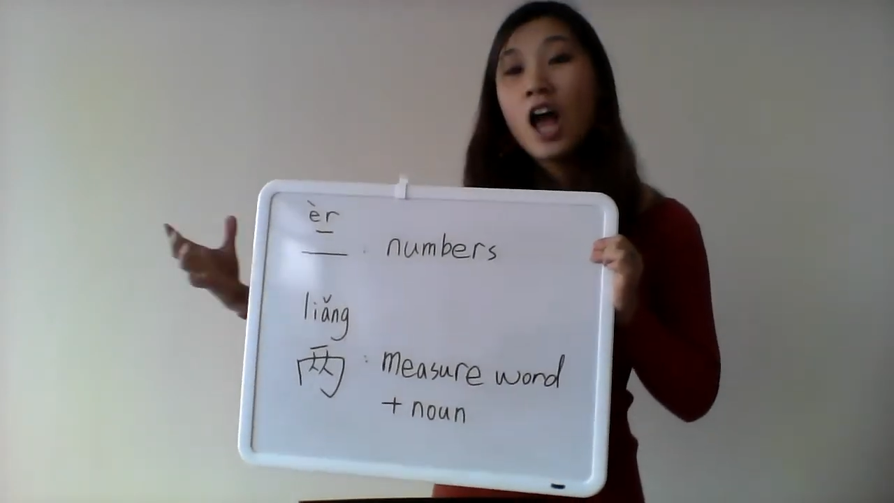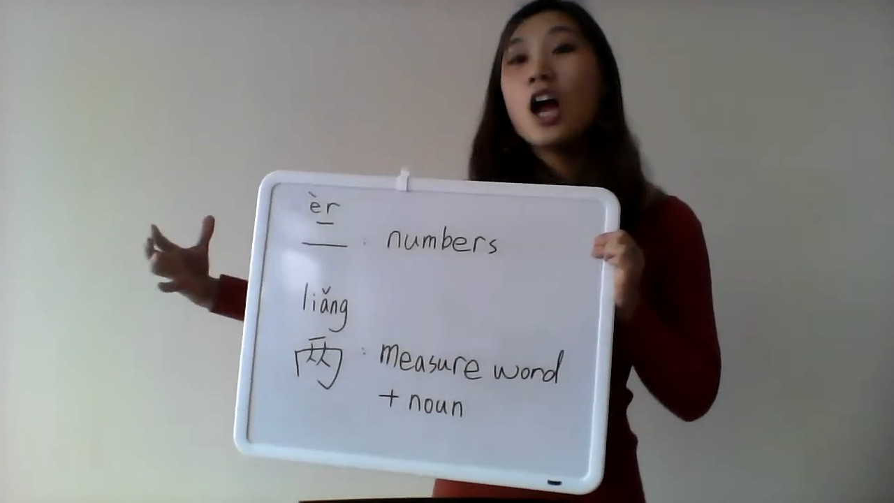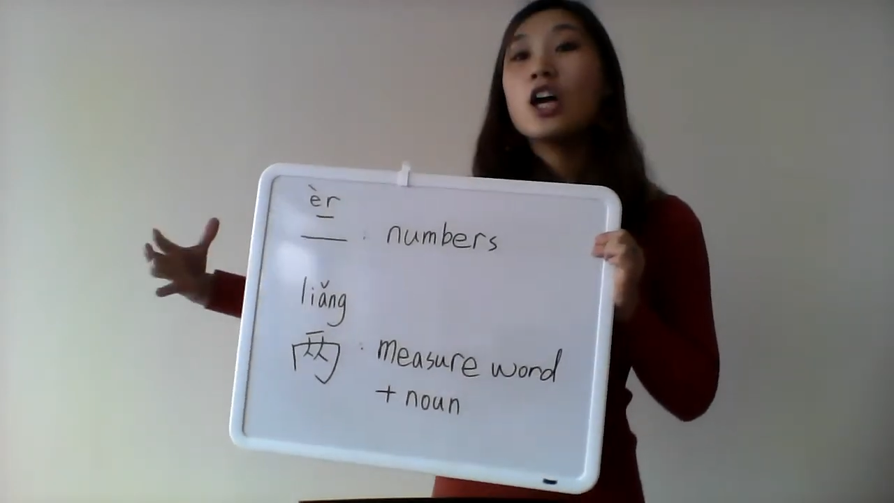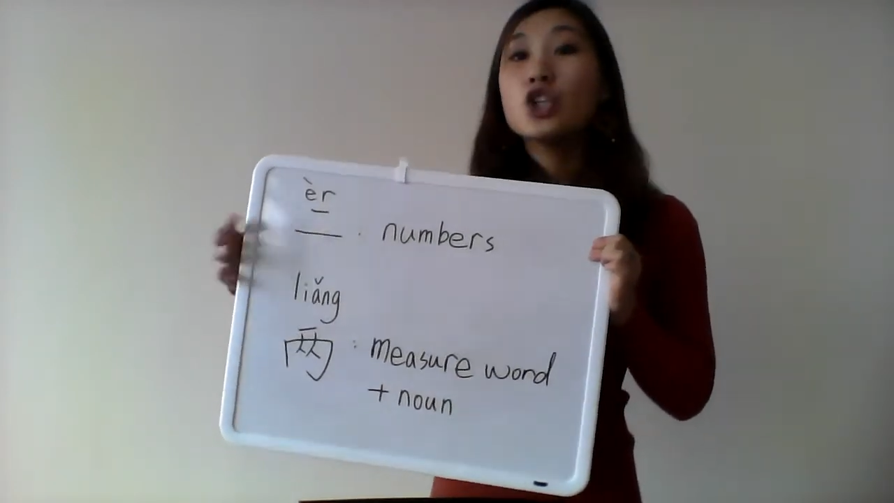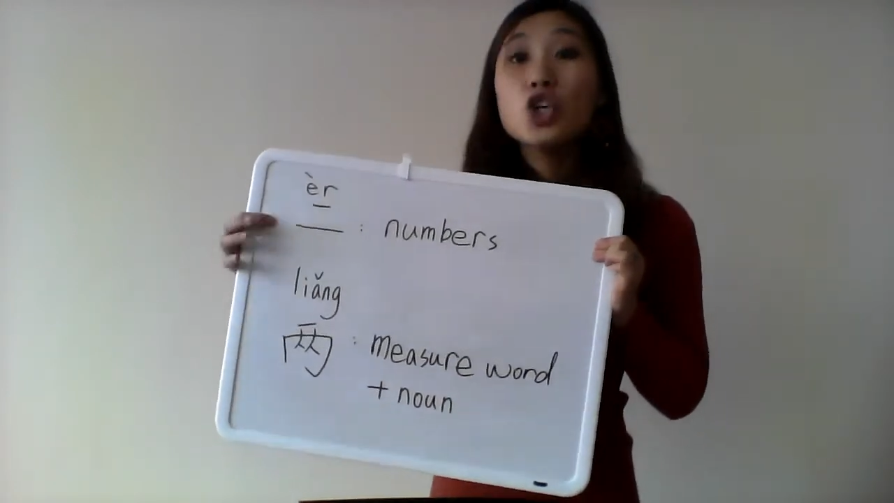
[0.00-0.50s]

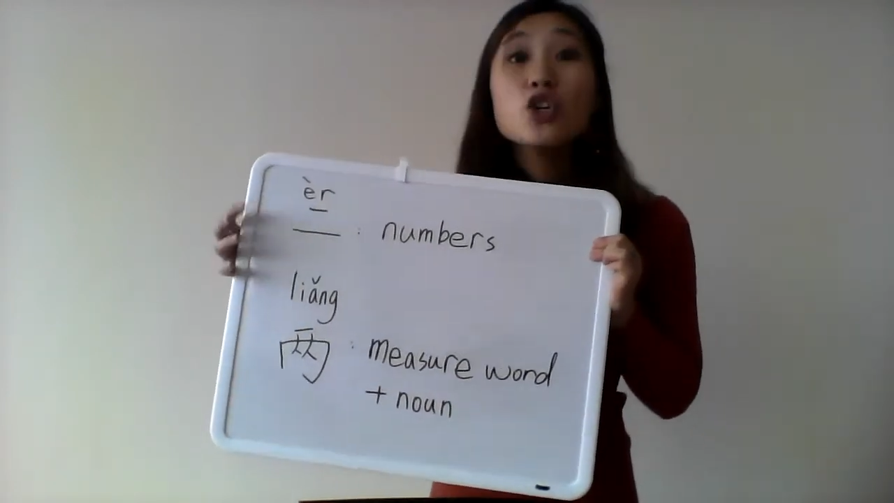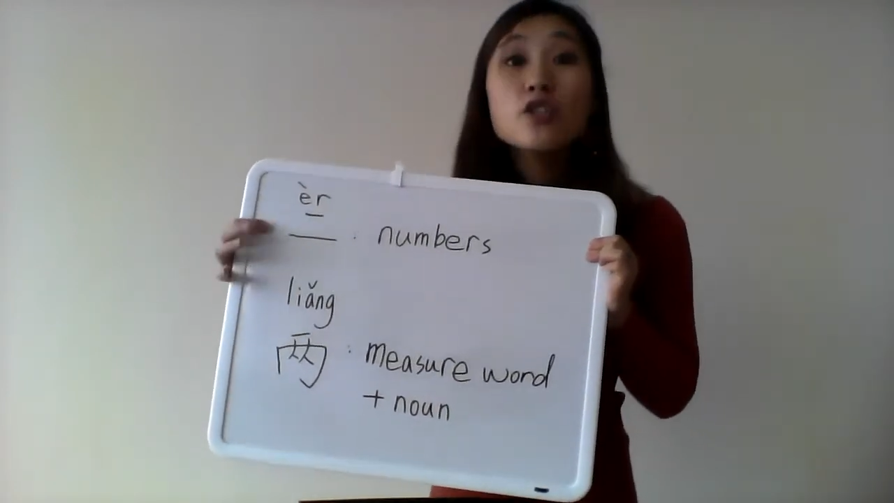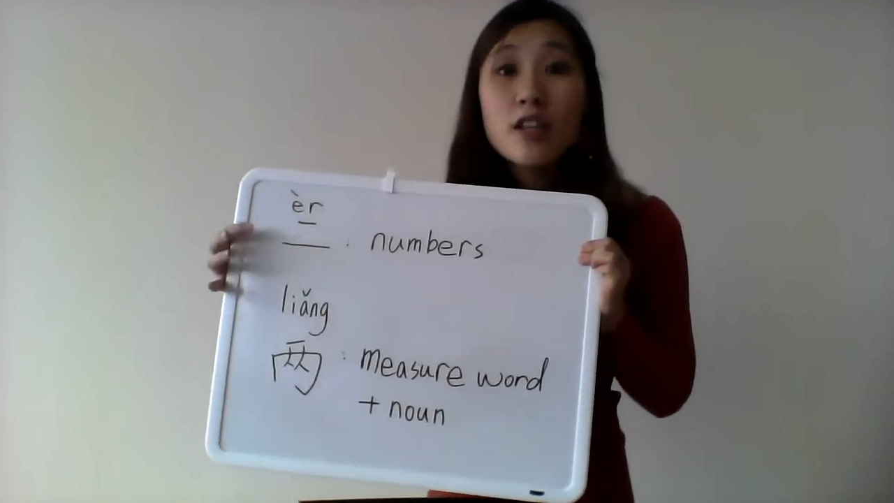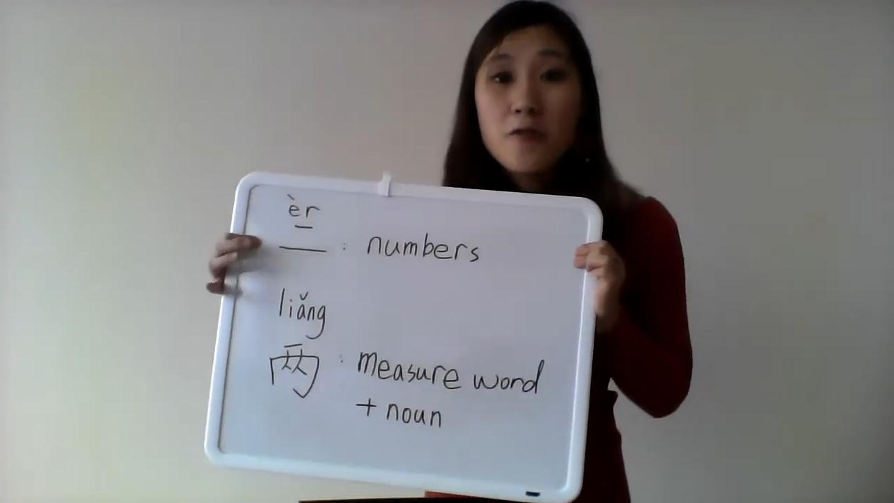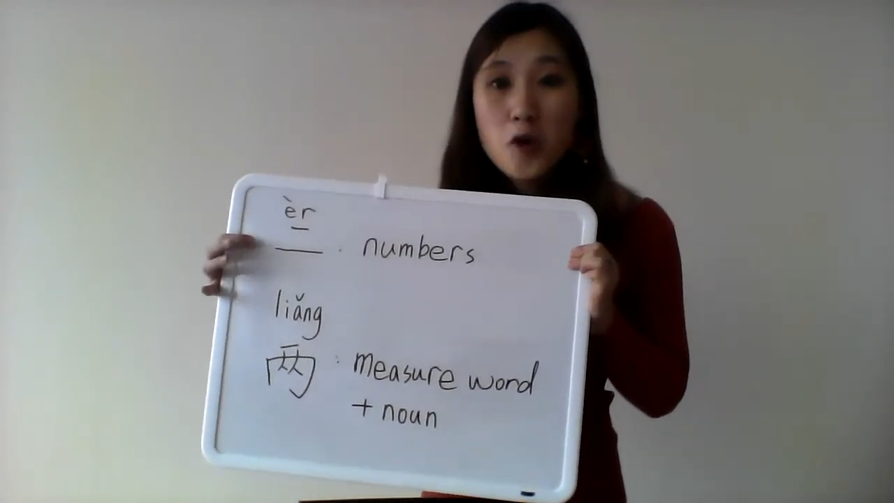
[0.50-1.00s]
Use the
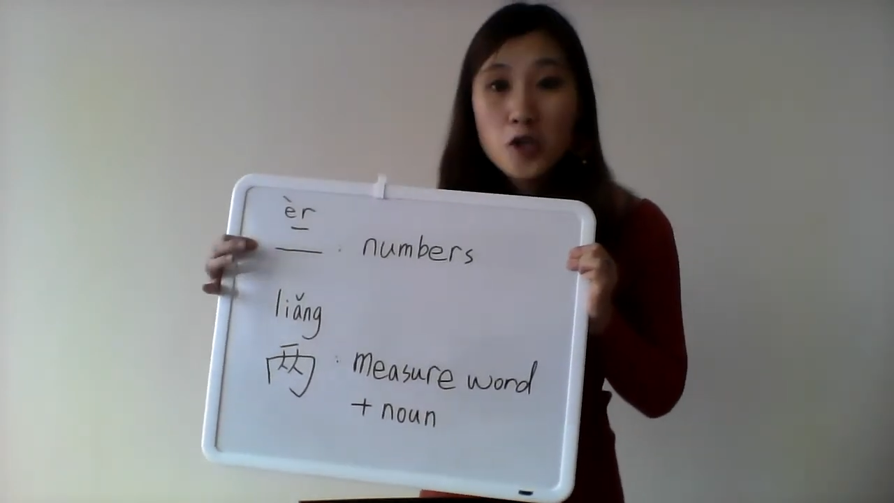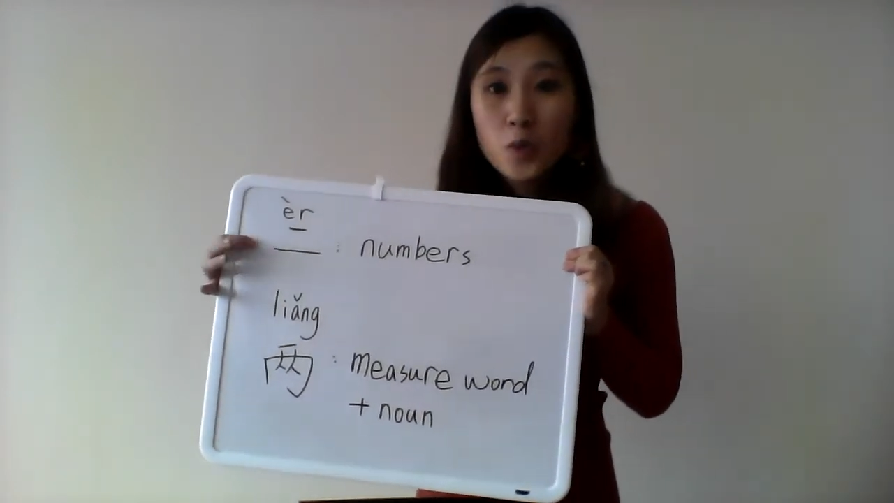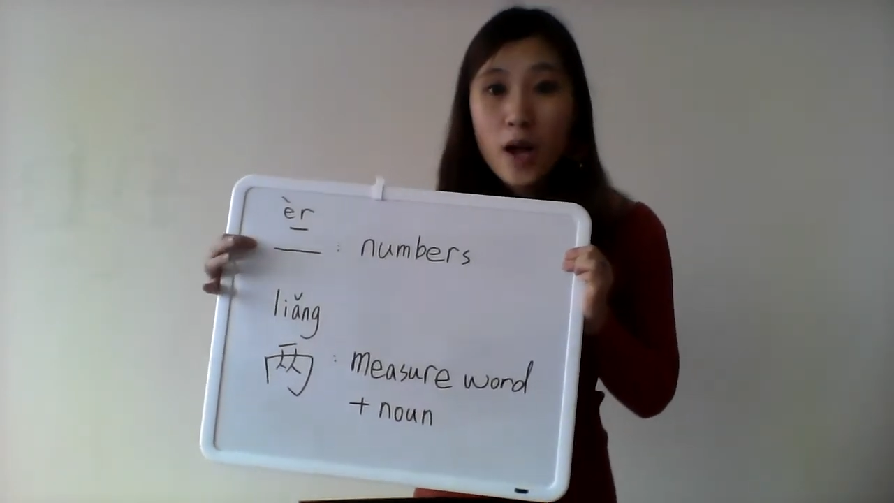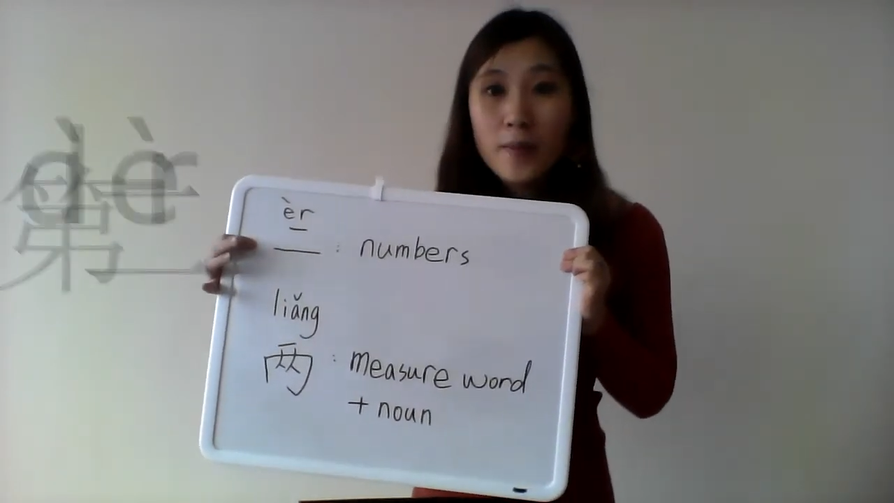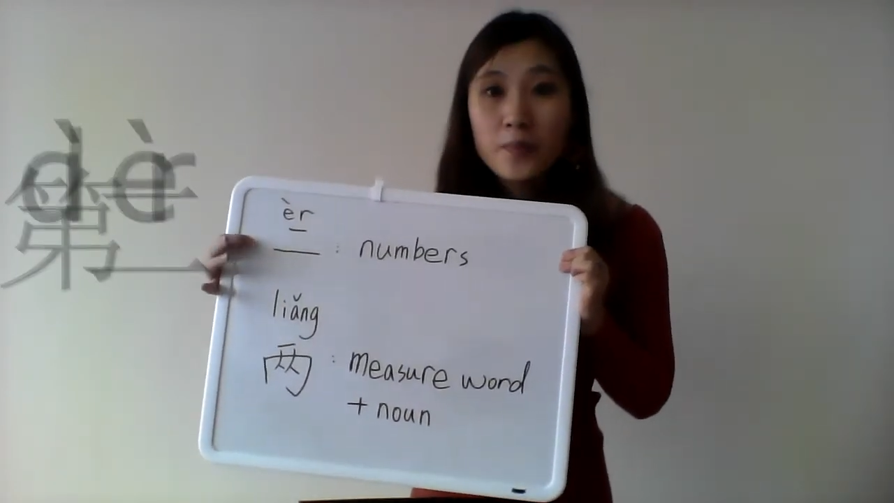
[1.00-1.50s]
first
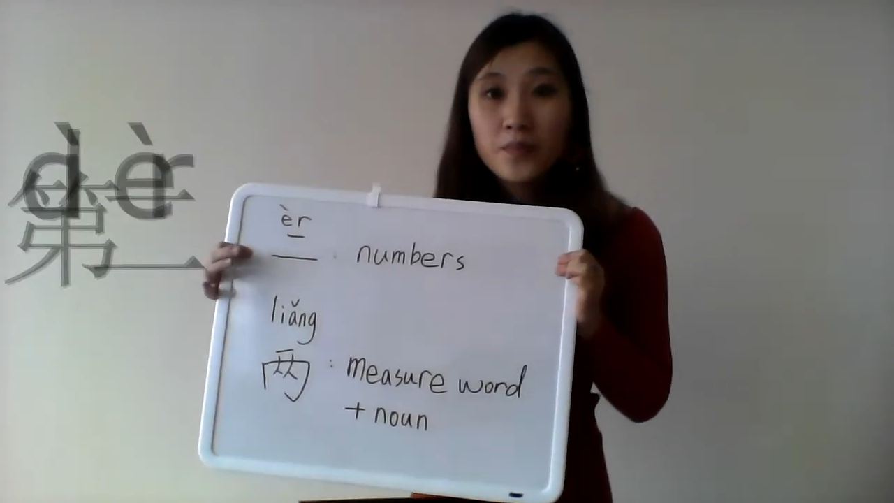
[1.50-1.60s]
one.